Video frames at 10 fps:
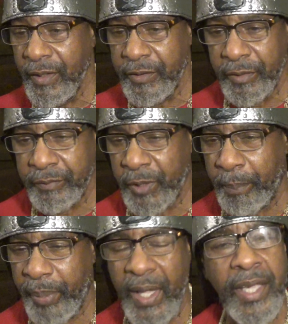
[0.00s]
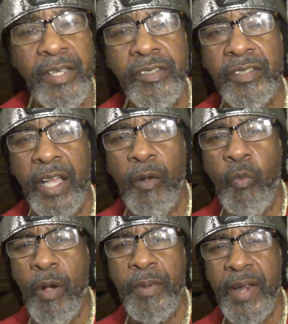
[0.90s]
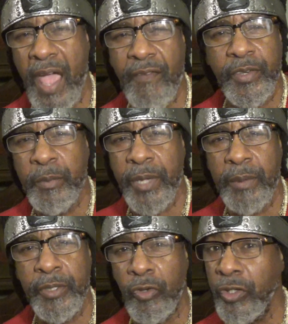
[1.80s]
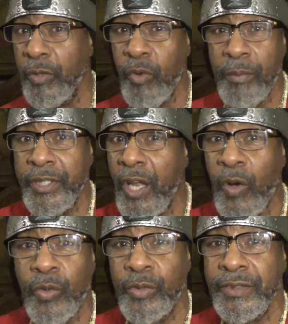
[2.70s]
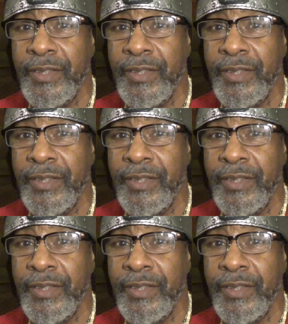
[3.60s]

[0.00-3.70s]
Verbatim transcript: the, the pains like a woman having a baby, only the woman know.